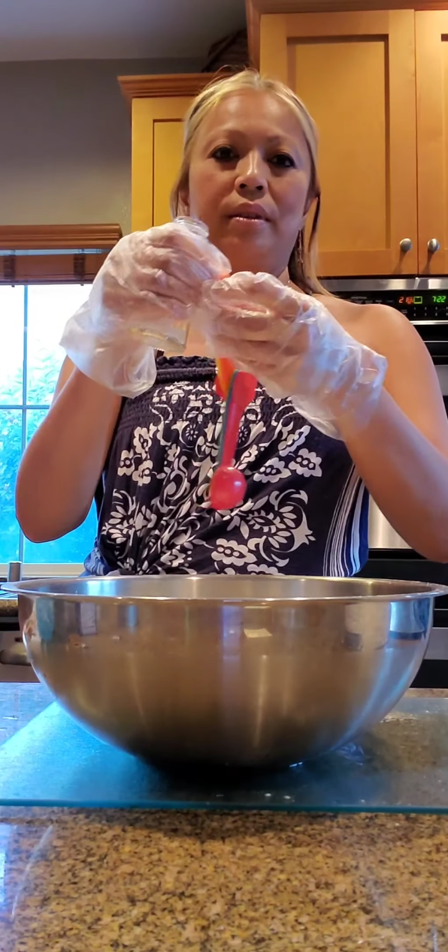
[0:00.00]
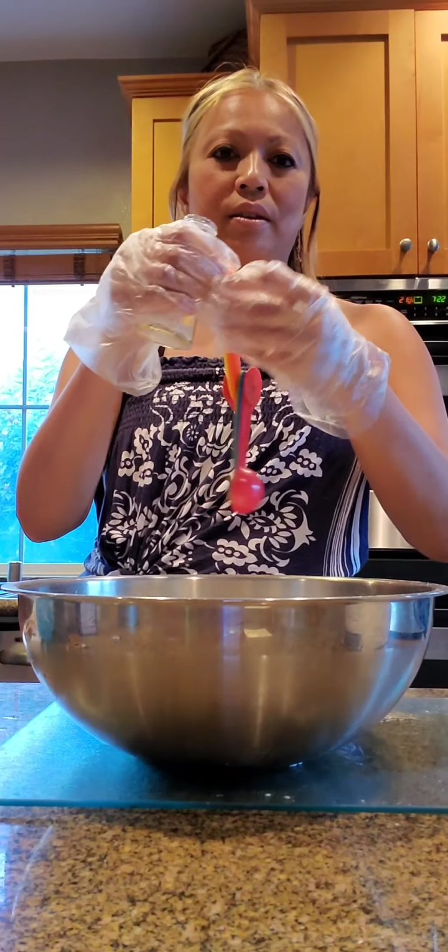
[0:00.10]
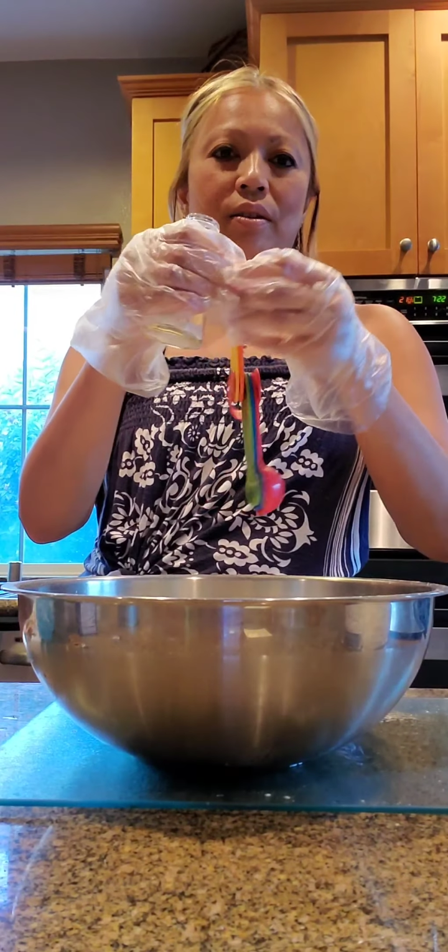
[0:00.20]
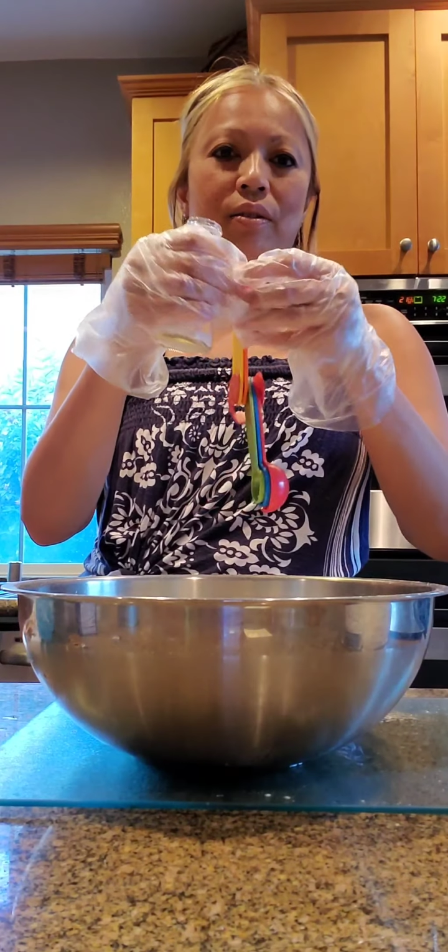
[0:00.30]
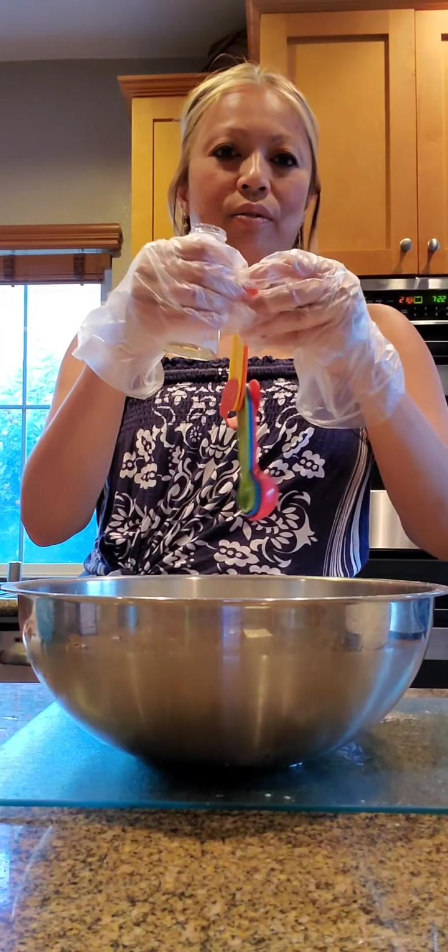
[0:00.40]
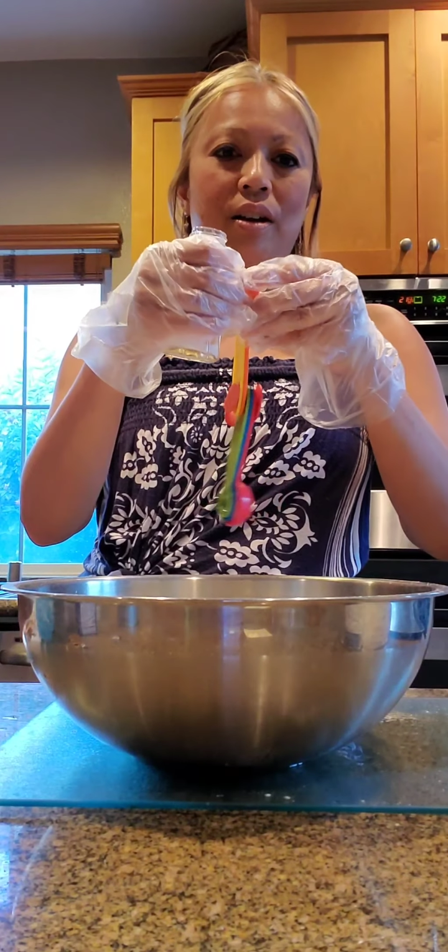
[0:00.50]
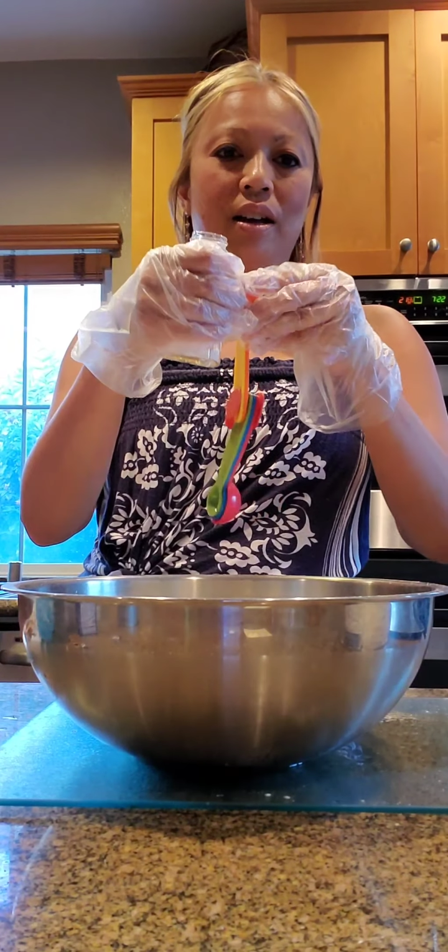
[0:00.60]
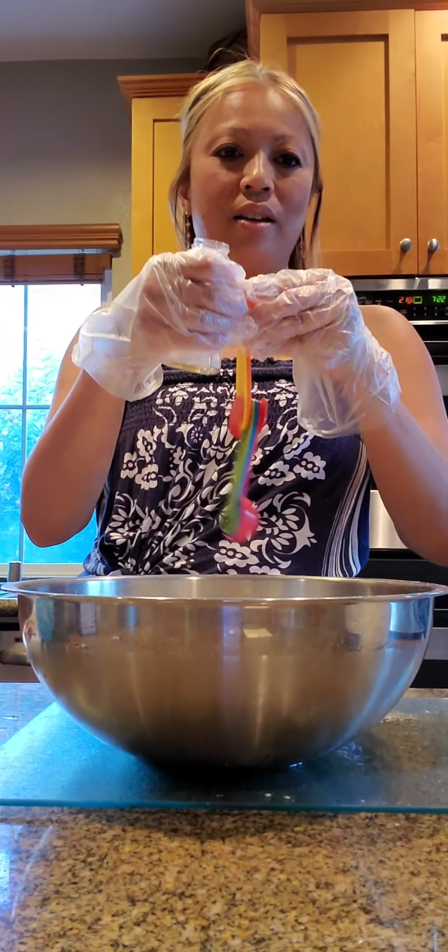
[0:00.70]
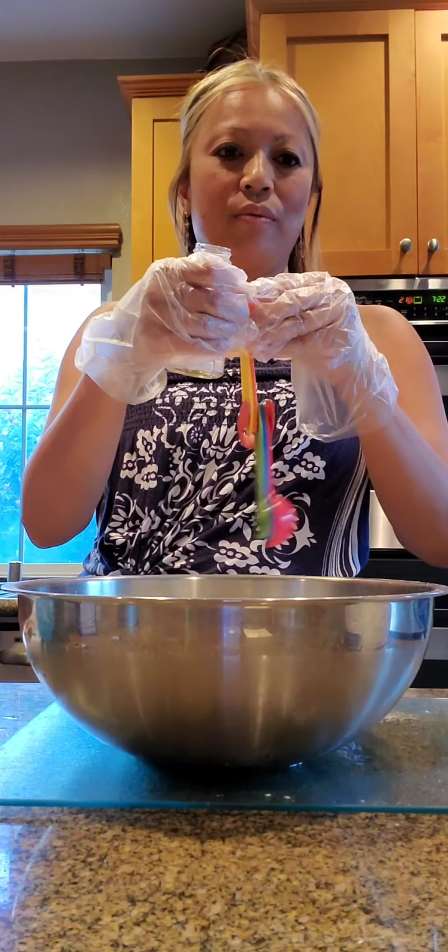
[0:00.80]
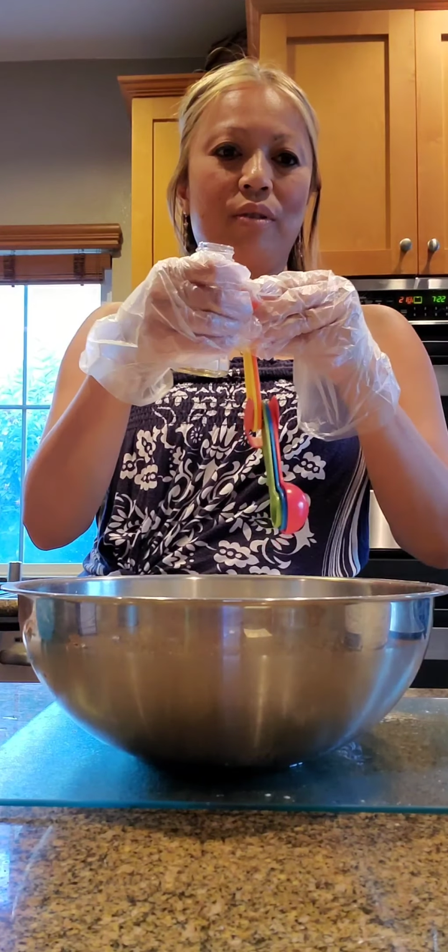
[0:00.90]
All
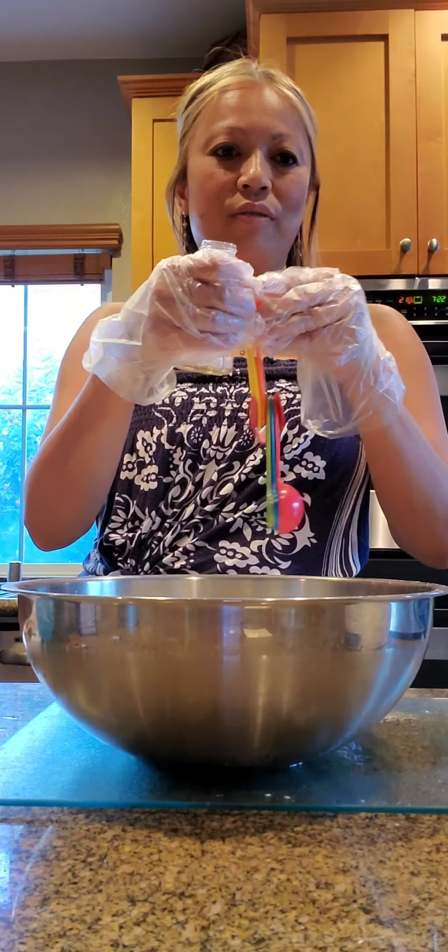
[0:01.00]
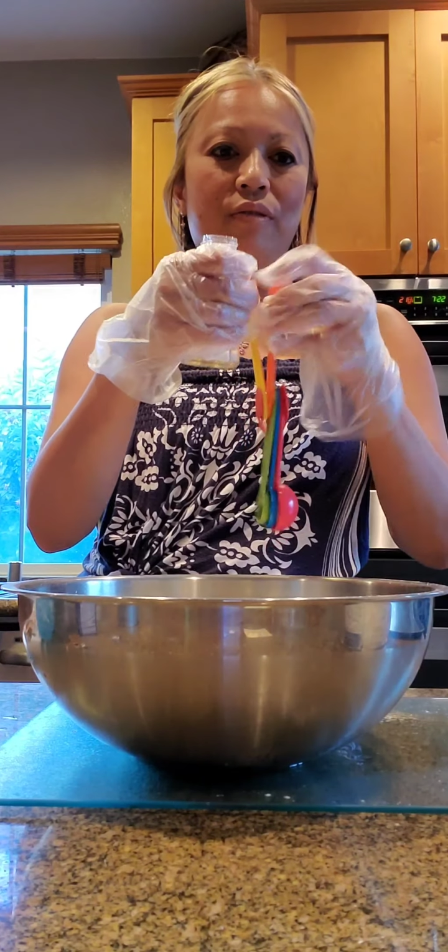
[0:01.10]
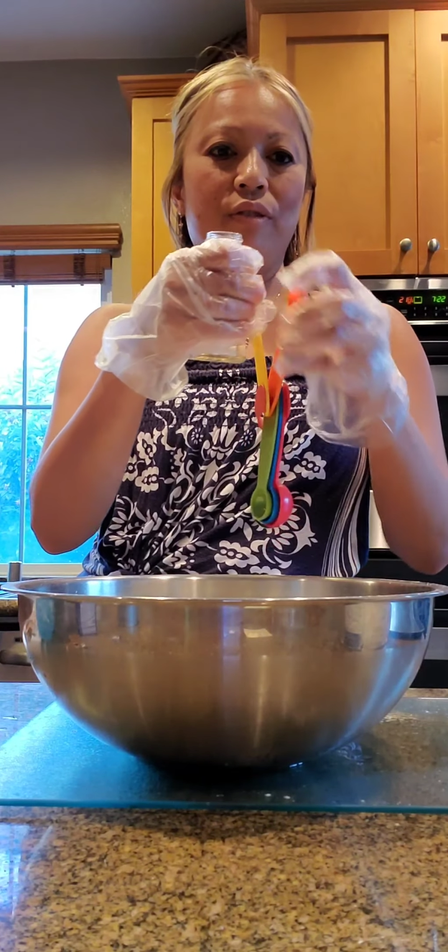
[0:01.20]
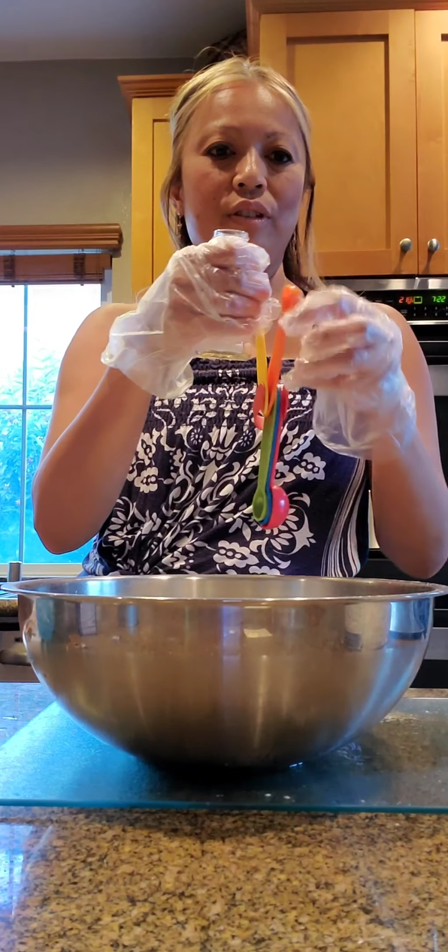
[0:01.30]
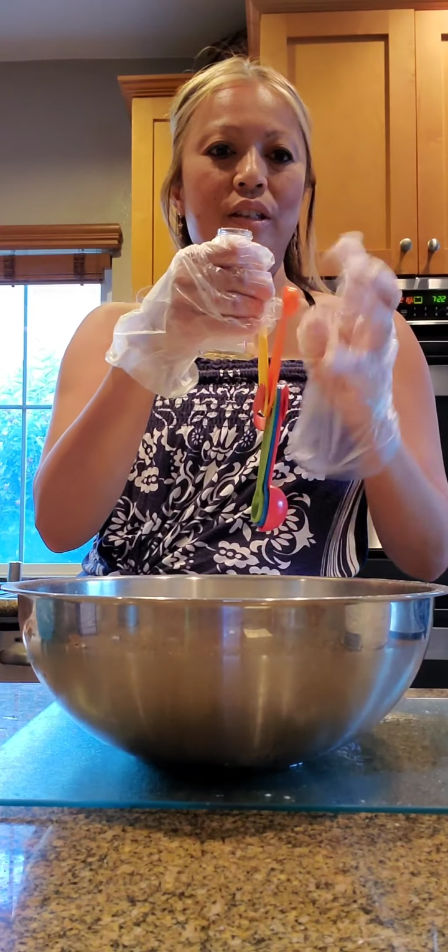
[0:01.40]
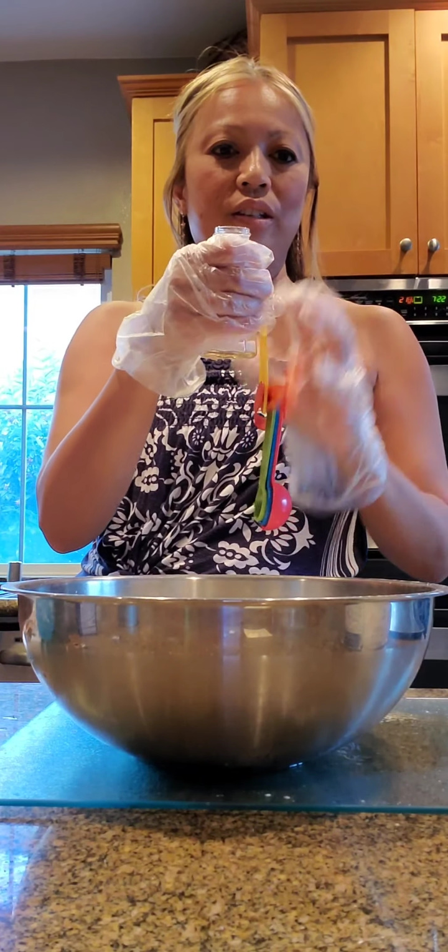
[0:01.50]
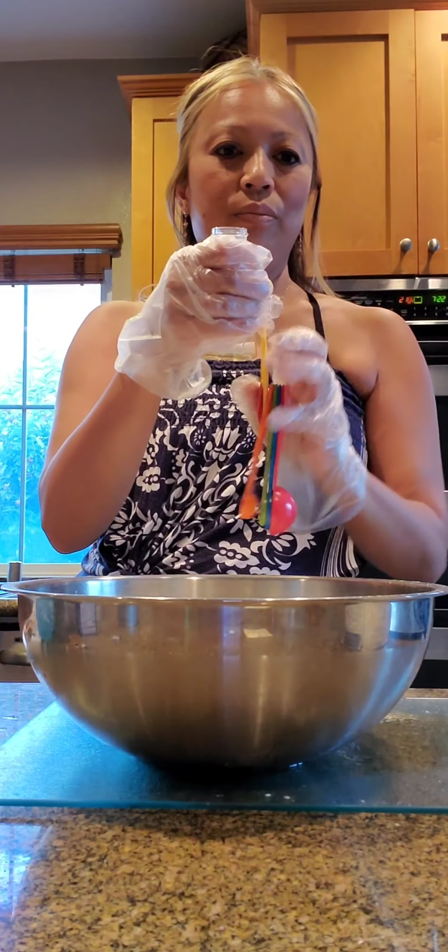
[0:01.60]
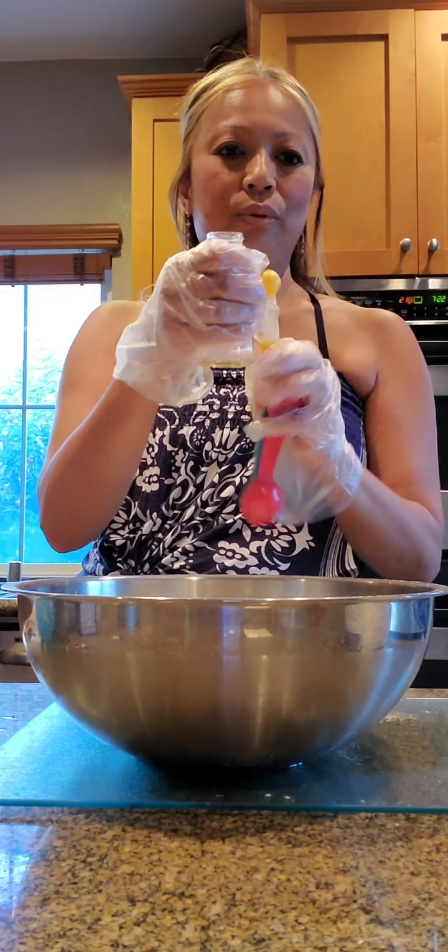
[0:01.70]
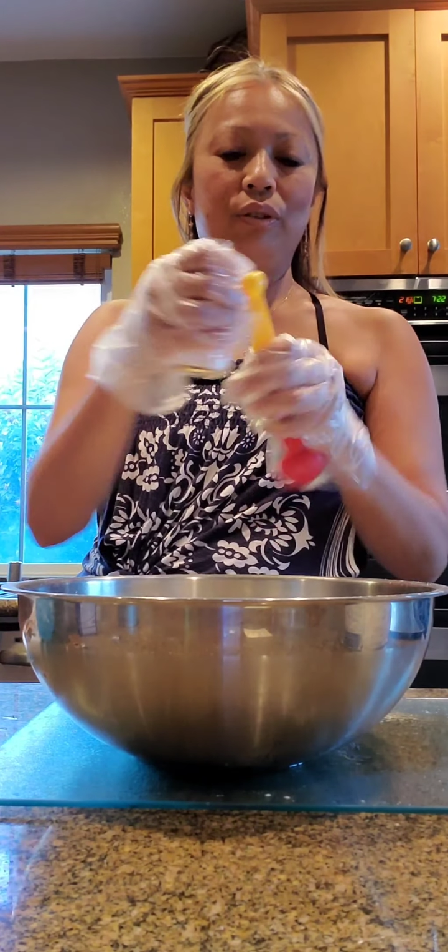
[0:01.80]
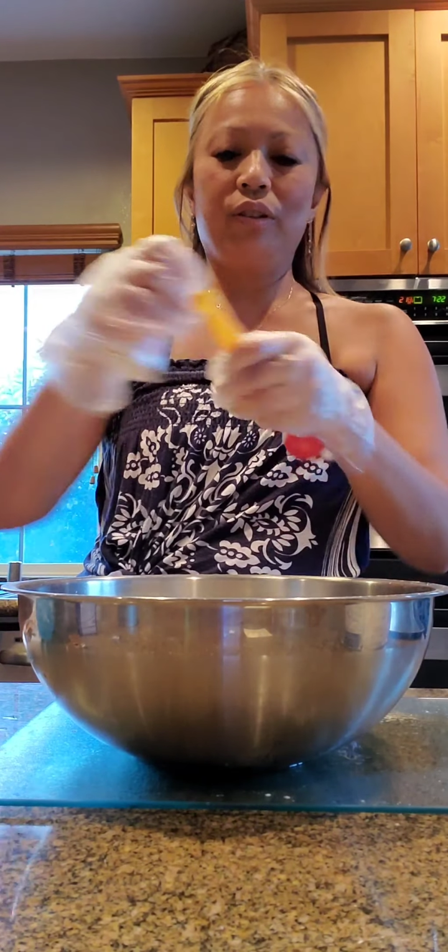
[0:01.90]
right, 1/4
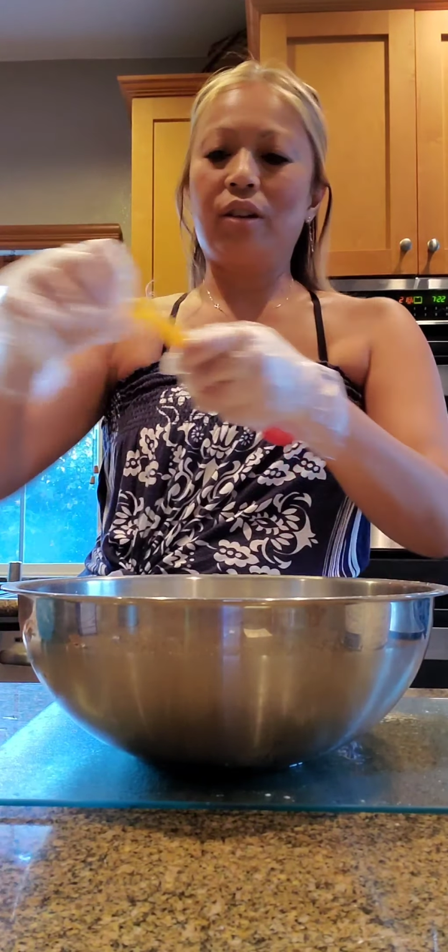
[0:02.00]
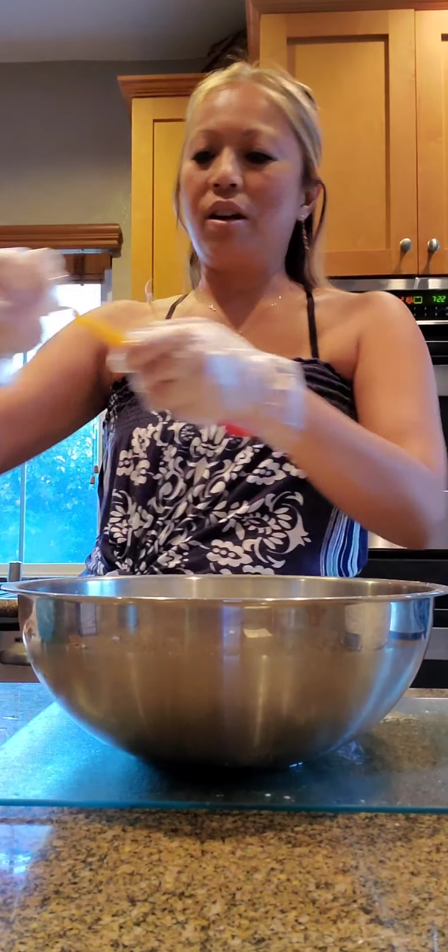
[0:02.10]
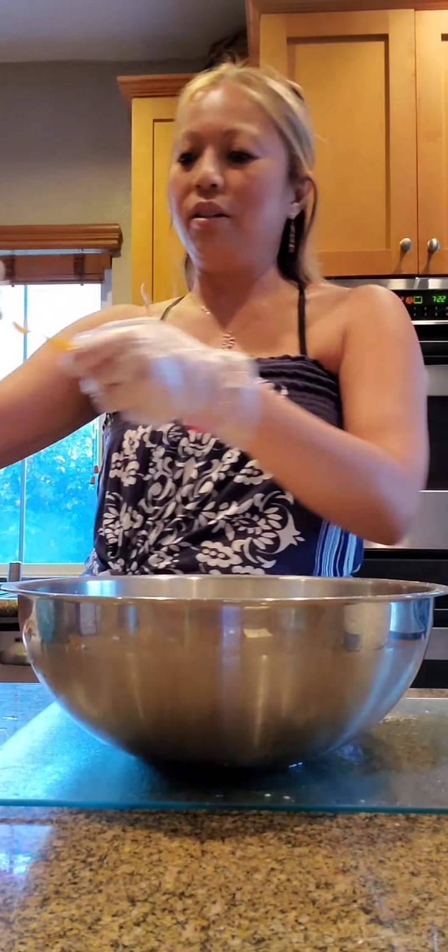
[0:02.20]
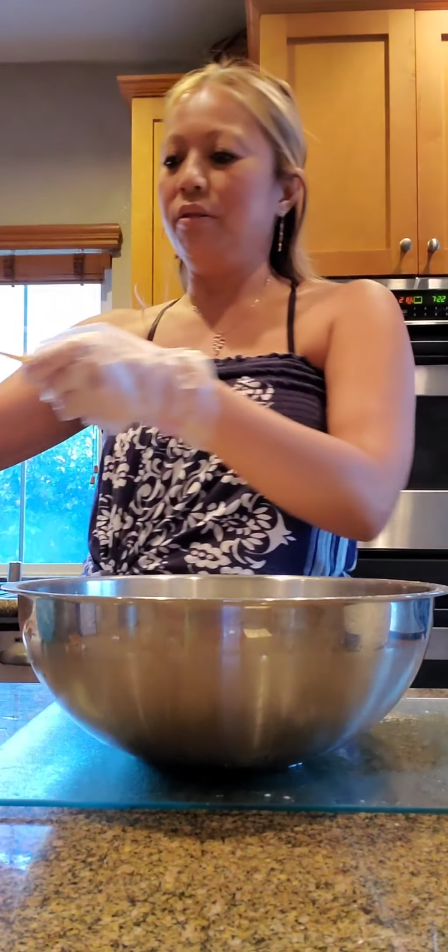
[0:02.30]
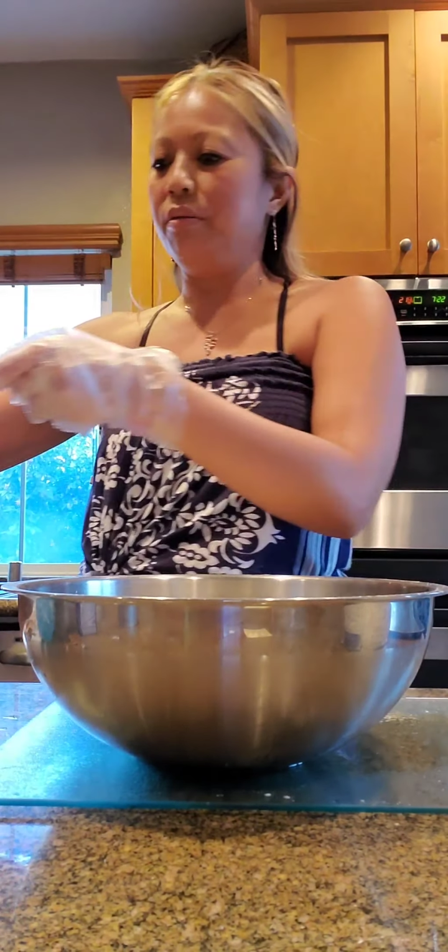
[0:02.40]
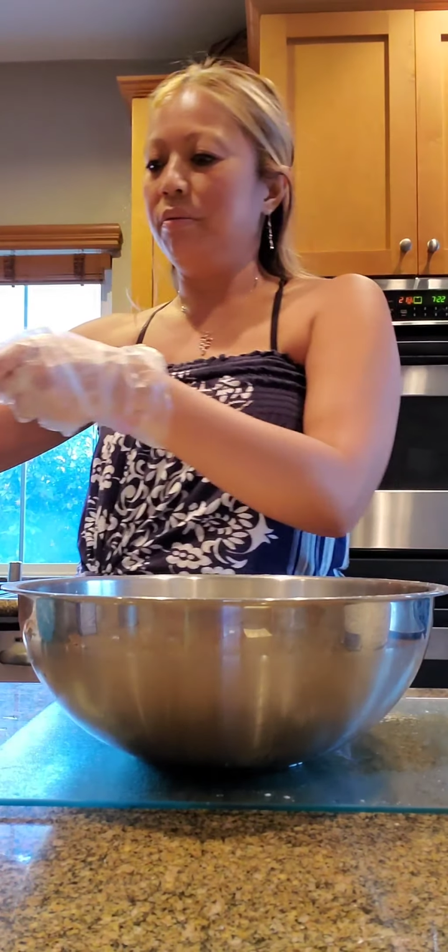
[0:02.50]
teaspoon salt.